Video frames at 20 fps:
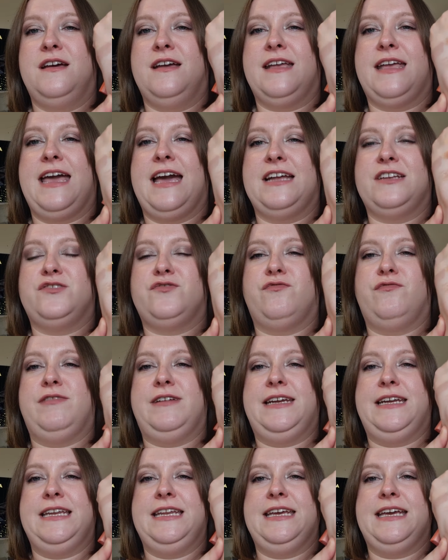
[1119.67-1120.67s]
can't
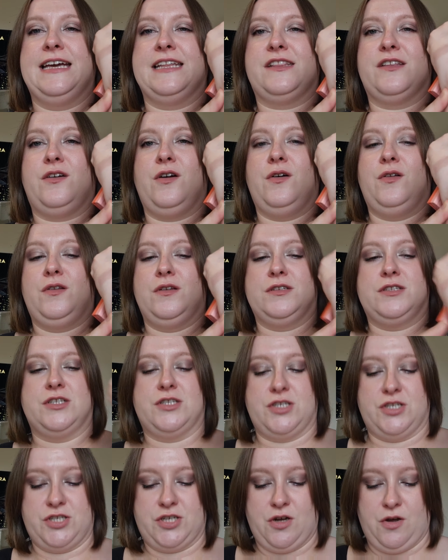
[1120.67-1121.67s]
really get the gold
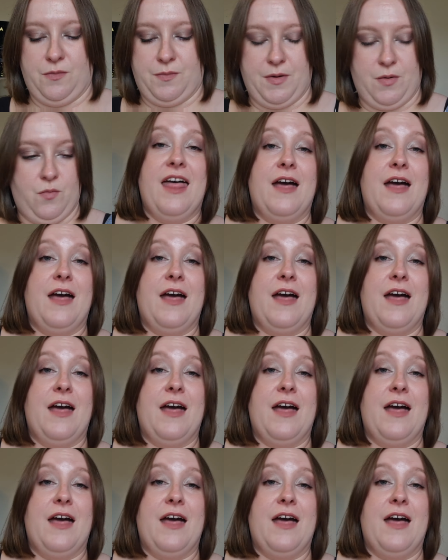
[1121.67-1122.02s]
to show up.